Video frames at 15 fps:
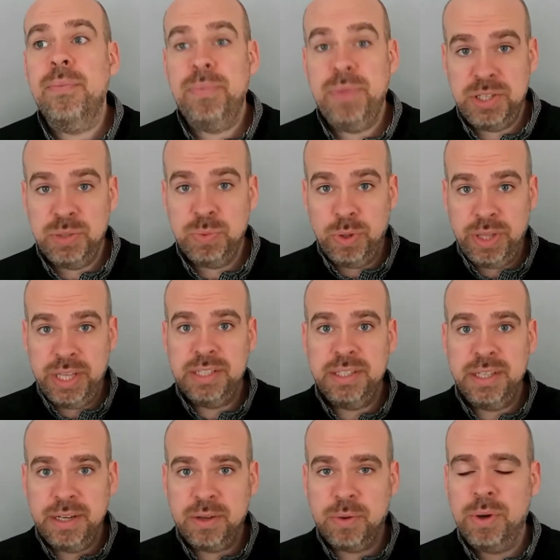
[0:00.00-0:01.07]
is what they
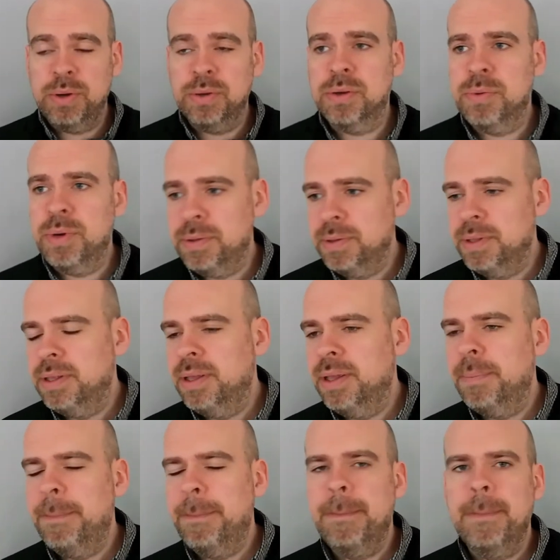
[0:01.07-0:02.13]
said, quote unquote:
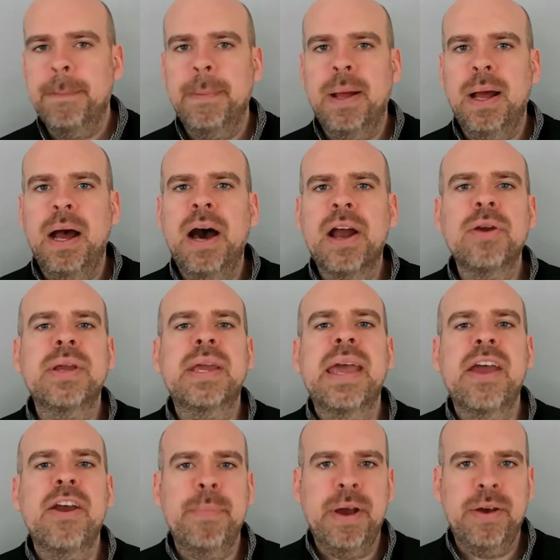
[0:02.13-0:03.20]
"I don't
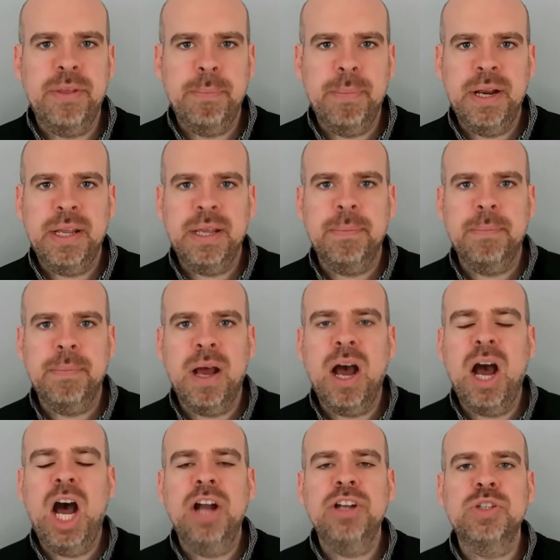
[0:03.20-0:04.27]
care about the money,
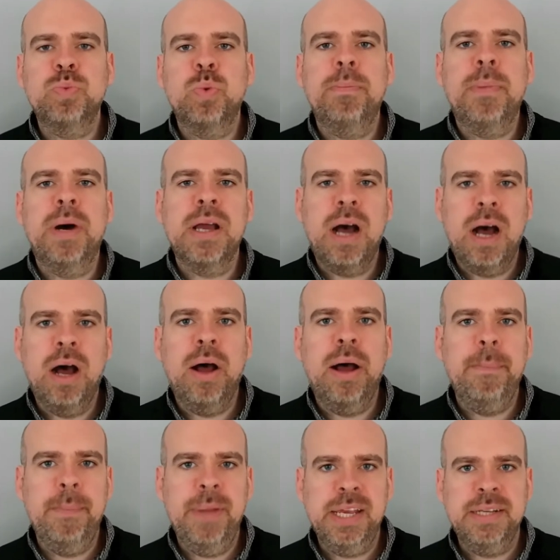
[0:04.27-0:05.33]
I just want my
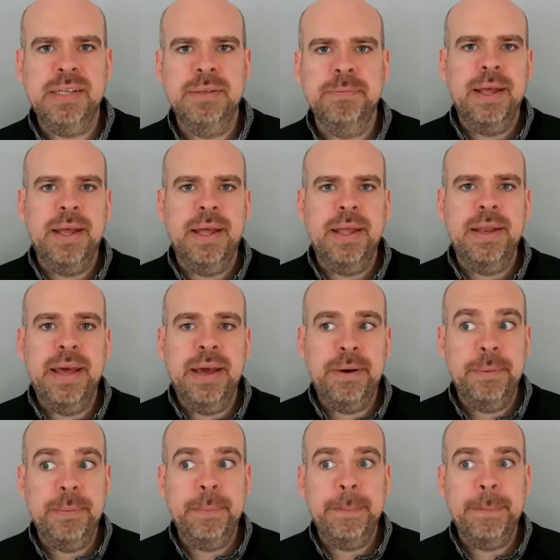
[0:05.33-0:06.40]
art made."
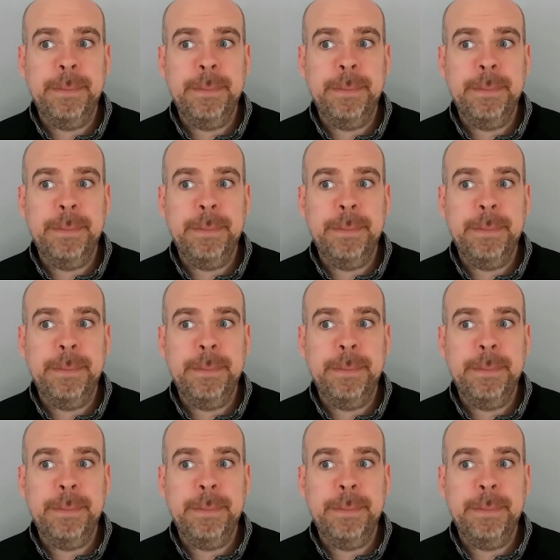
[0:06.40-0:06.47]
Now,